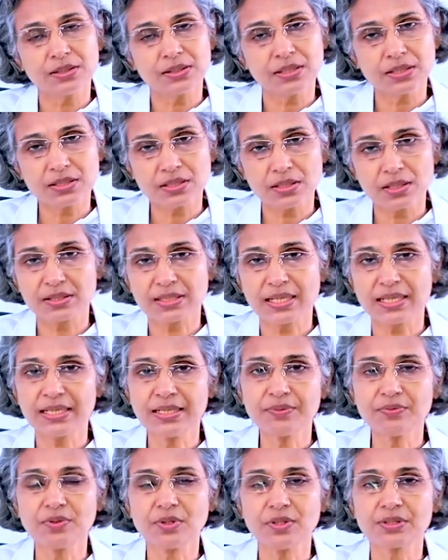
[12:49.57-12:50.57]
This
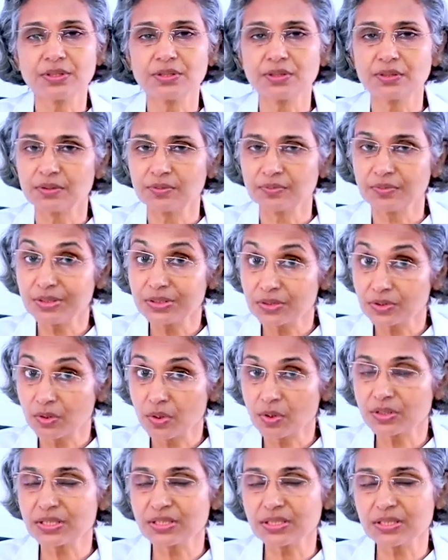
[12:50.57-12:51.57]
saline water, this
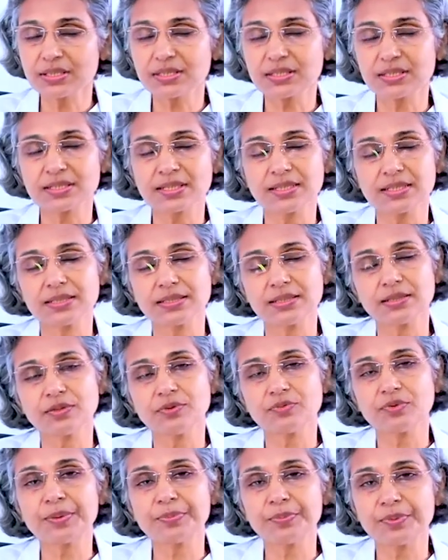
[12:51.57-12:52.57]
concentrated saline,
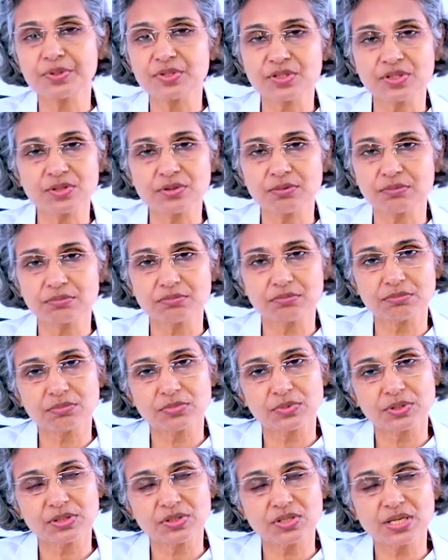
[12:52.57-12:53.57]
around 5%
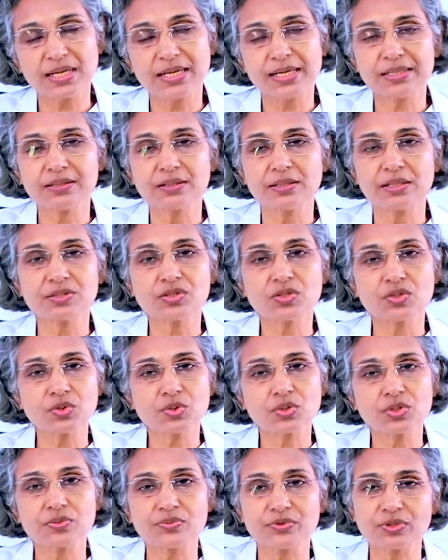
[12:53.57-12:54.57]
saline is
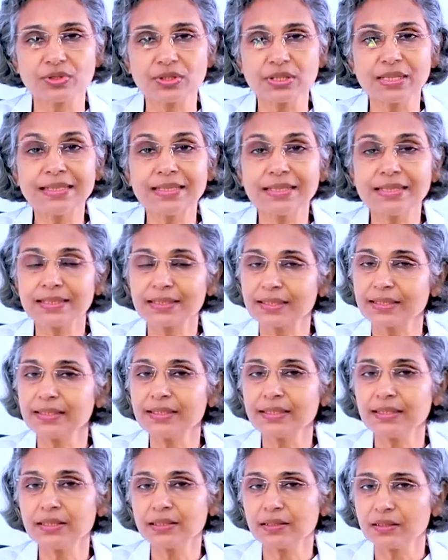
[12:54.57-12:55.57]
used for
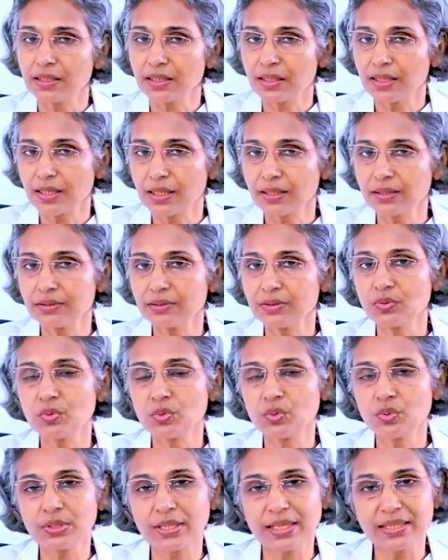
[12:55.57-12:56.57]
cleaning in the
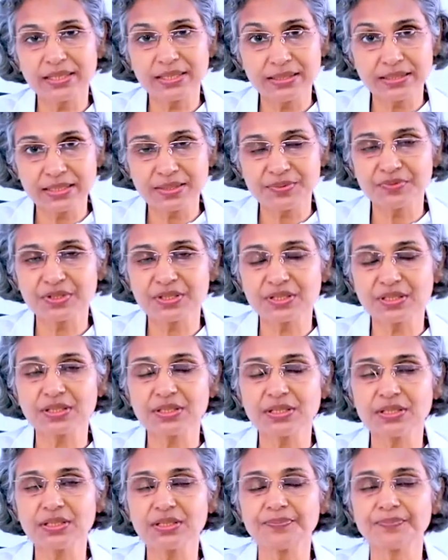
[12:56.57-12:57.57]
wound and
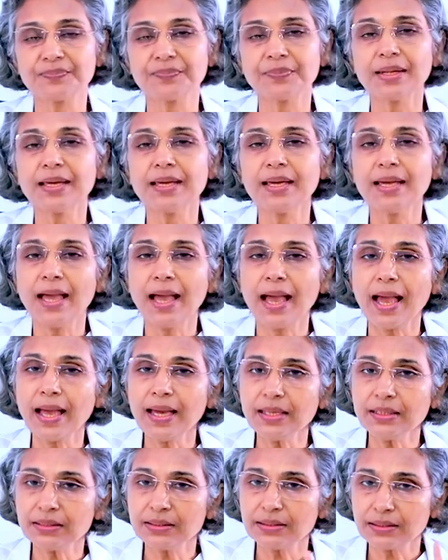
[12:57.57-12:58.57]
disinfecting it,
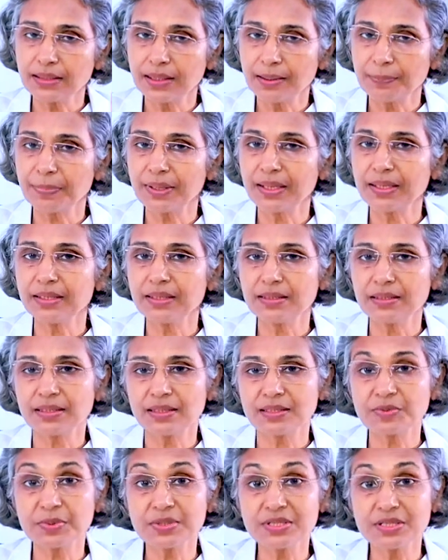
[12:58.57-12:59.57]
and apply
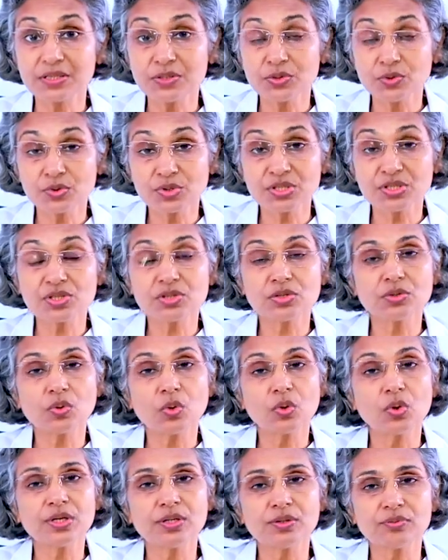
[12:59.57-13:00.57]
special
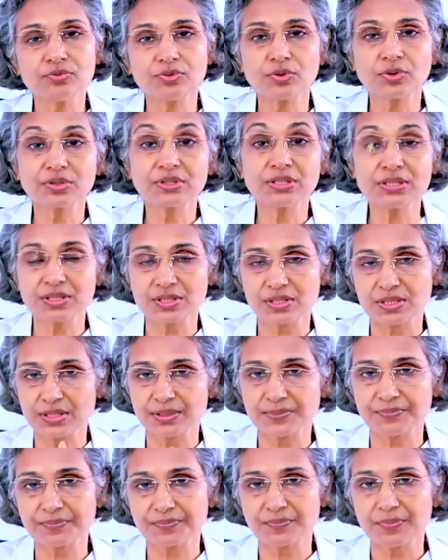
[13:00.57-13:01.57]
nutritional oil for the
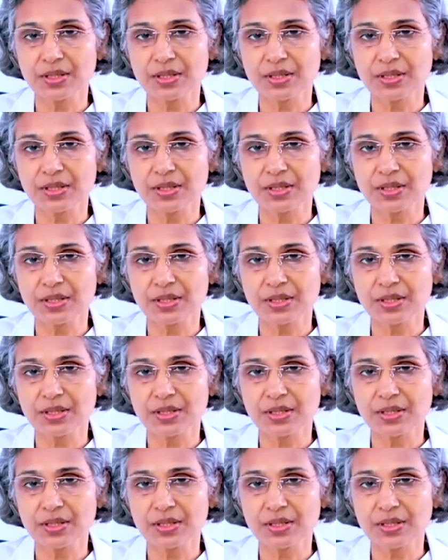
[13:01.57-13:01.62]
dressing.